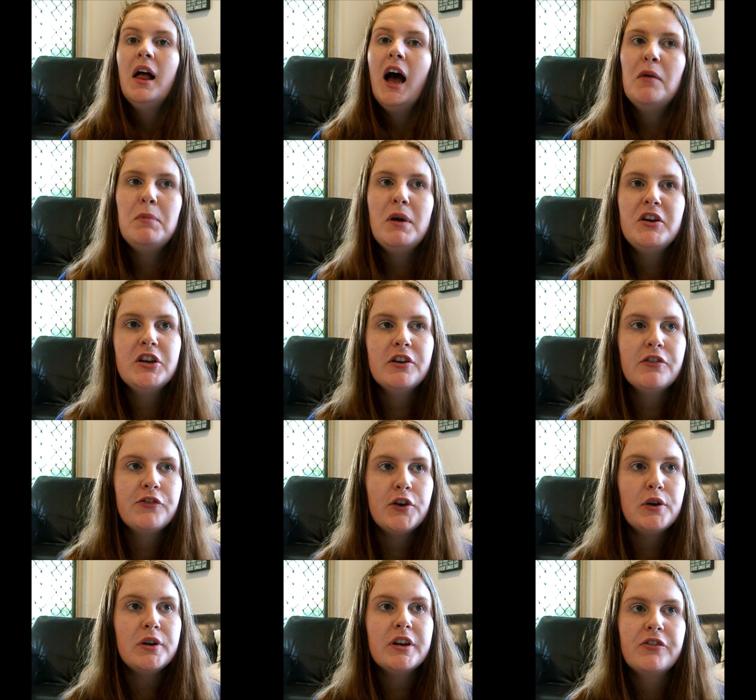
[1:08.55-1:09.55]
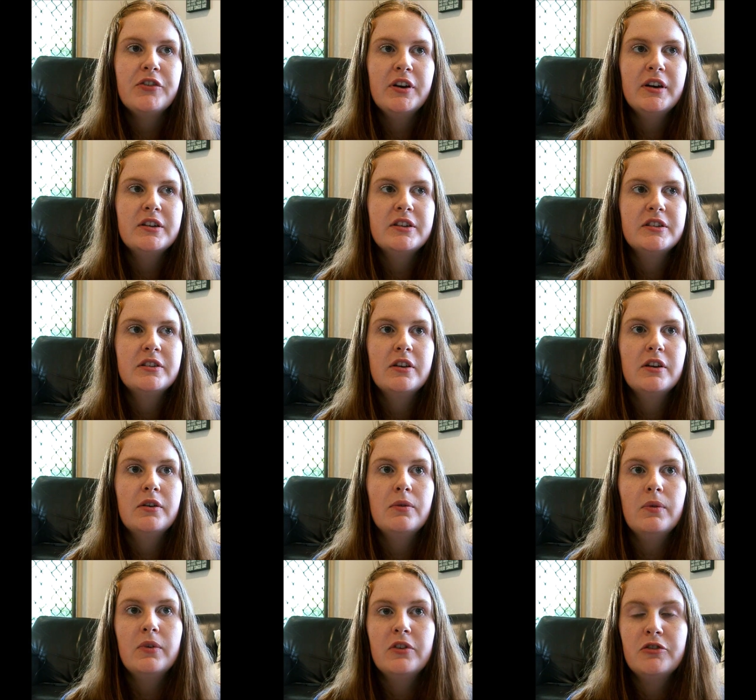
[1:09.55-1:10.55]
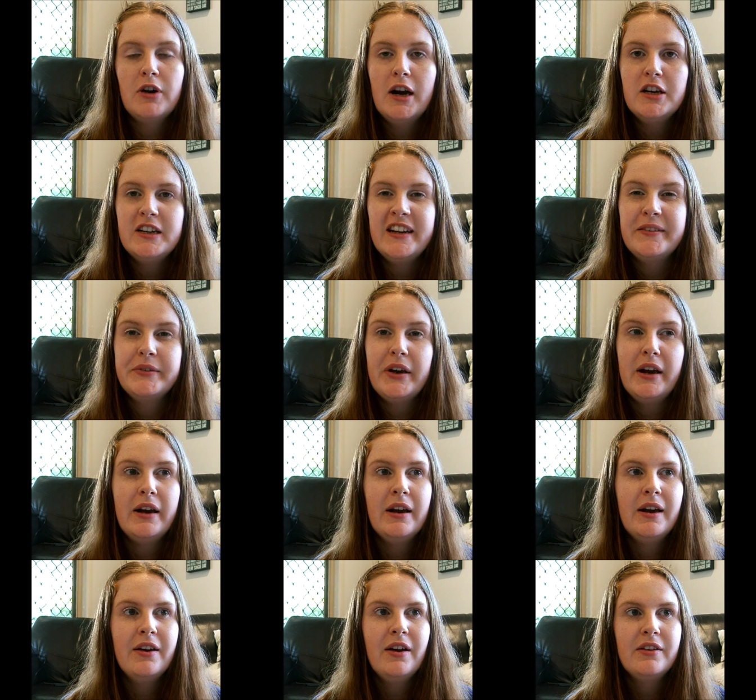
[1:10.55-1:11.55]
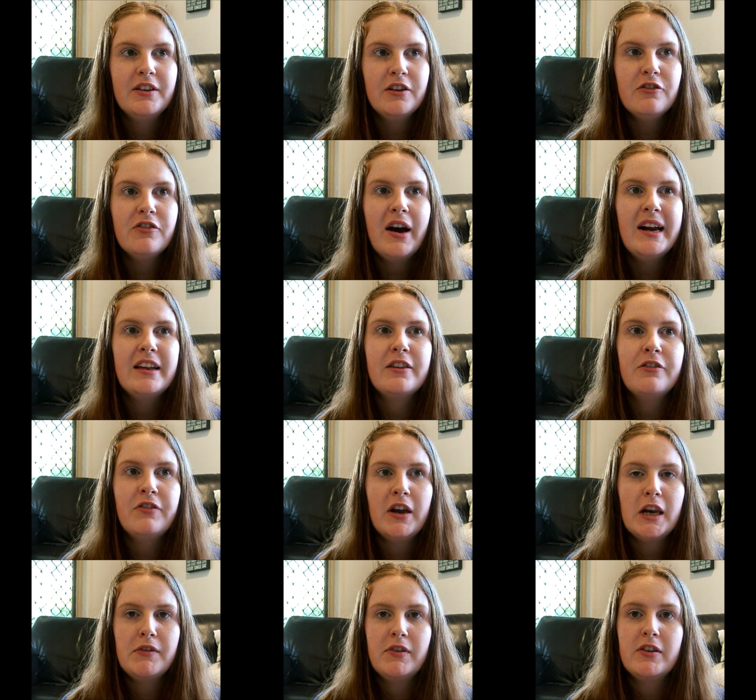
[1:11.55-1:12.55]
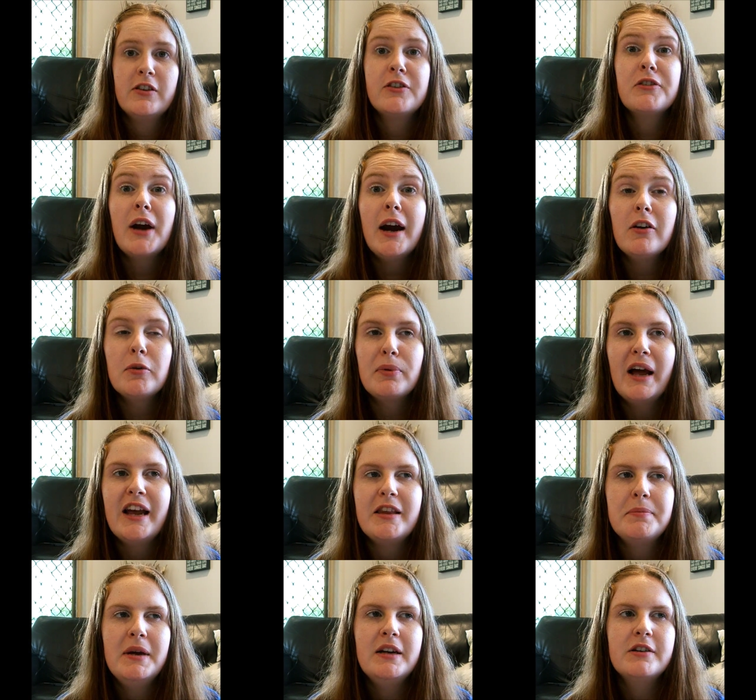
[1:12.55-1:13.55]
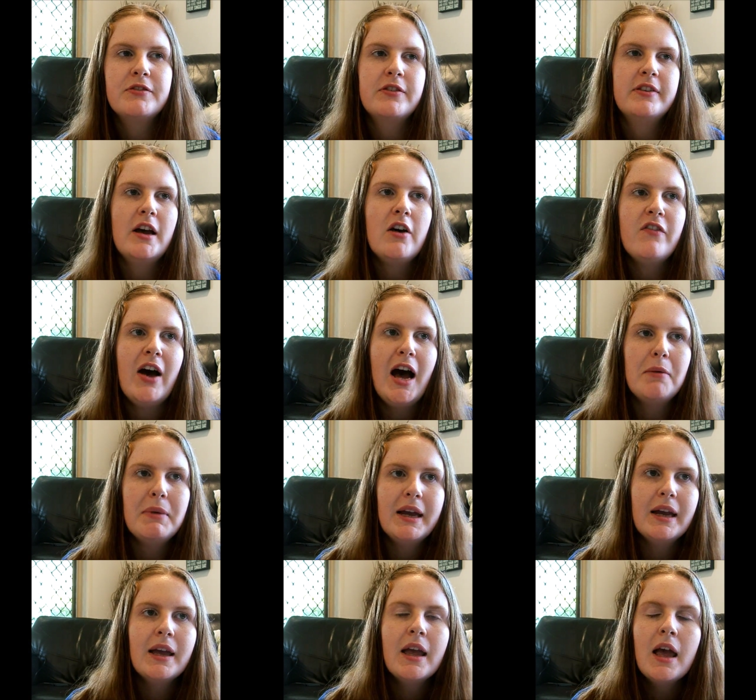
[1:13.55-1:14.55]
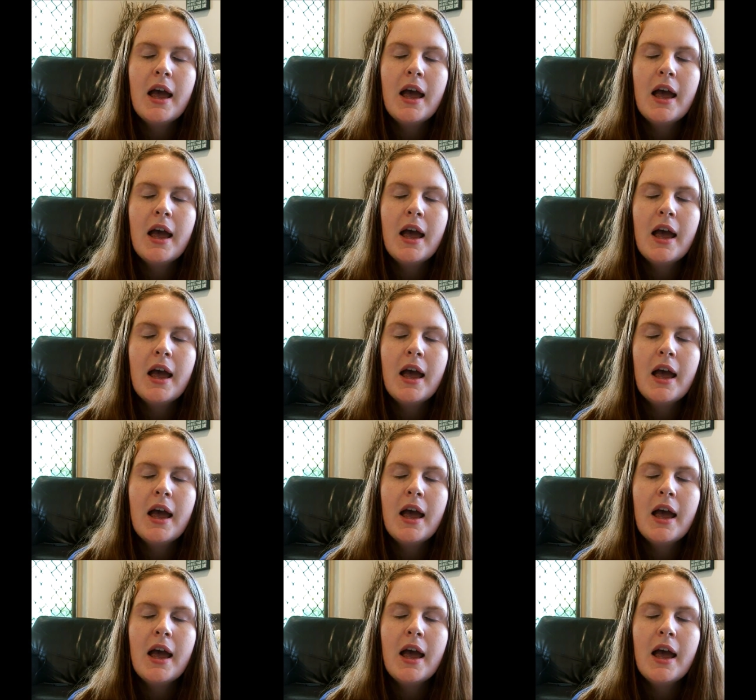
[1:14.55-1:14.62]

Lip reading: I mentioned a few different strategies which I didn't find as effective as a straight replacement for self-harming,